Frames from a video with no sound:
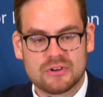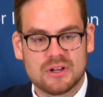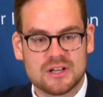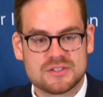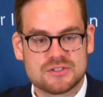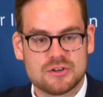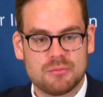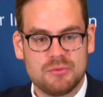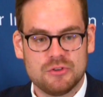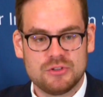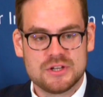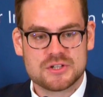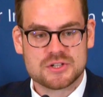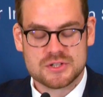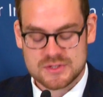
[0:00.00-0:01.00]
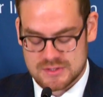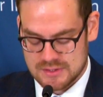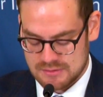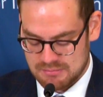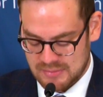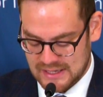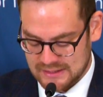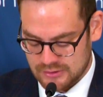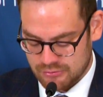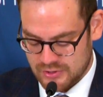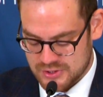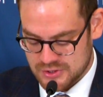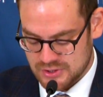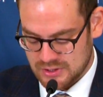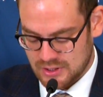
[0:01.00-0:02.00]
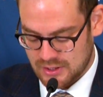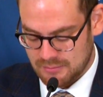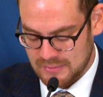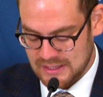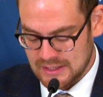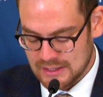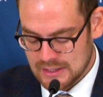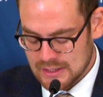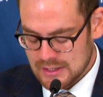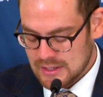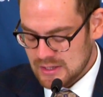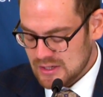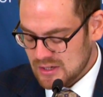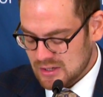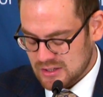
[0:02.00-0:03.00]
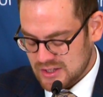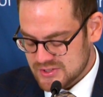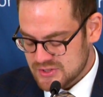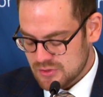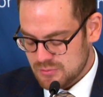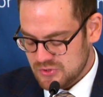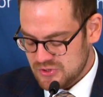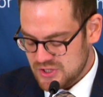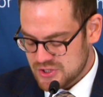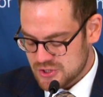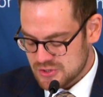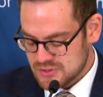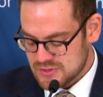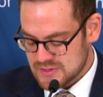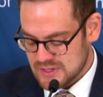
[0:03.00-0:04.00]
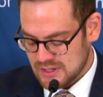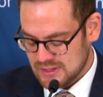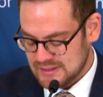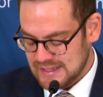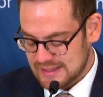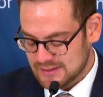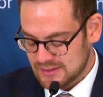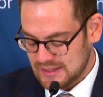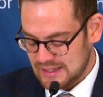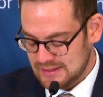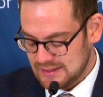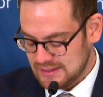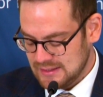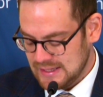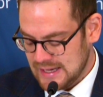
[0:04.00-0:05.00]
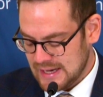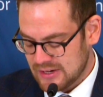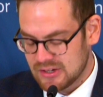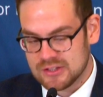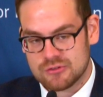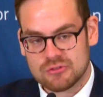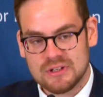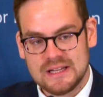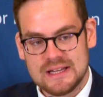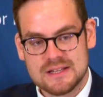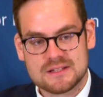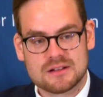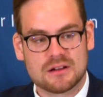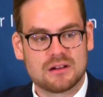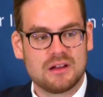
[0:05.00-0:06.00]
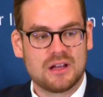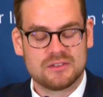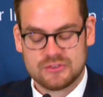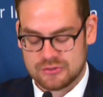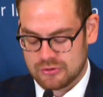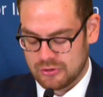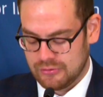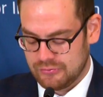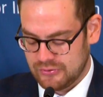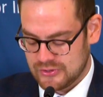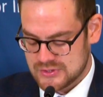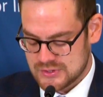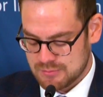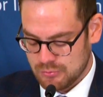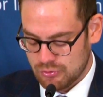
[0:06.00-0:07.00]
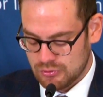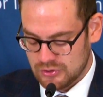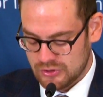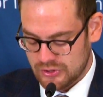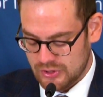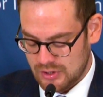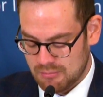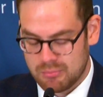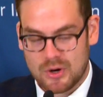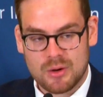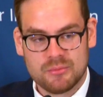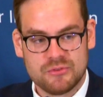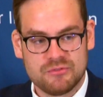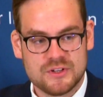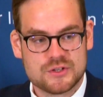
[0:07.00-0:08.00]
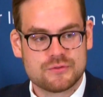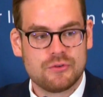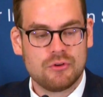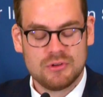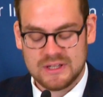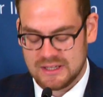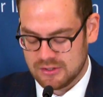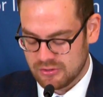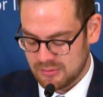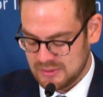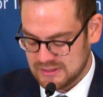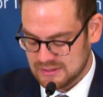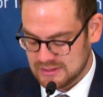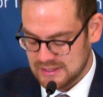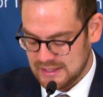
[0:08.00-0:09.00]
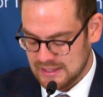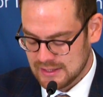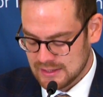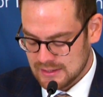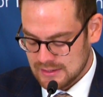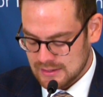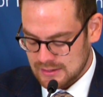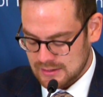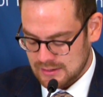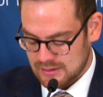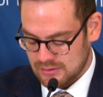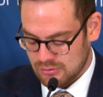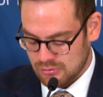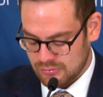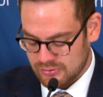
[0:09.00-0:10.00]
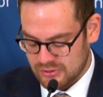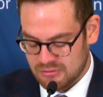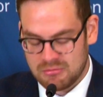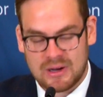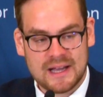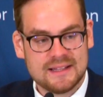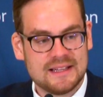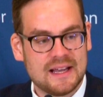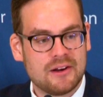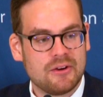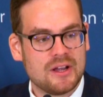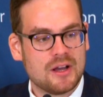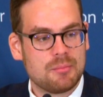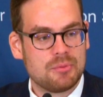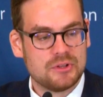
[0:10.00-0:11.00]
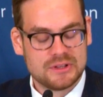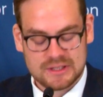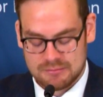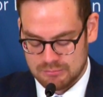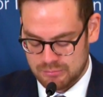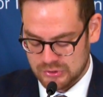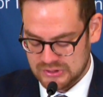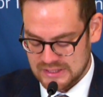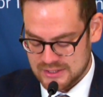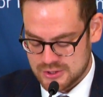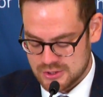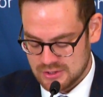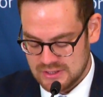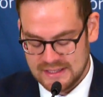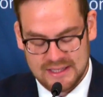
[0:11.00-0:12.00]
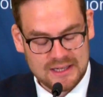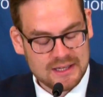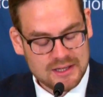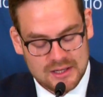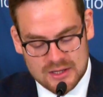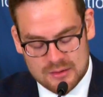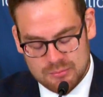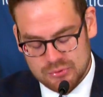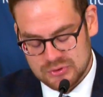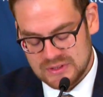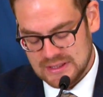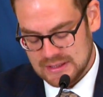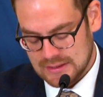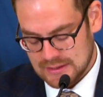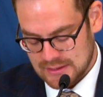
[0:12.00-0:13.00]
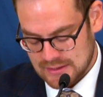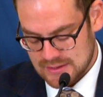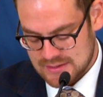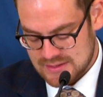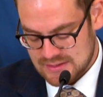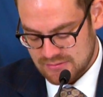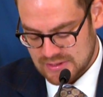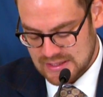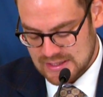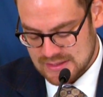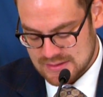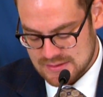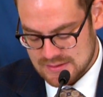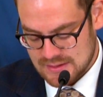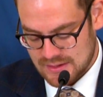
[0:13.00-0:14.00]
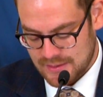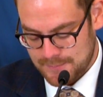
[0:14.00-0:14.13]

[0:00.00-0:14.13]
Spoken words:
cluster munitions by the Russian army. Cluster munitions detonate in the air and release a cluster of smaller bombs which fall incrementally over a wide area, potentially putting civilians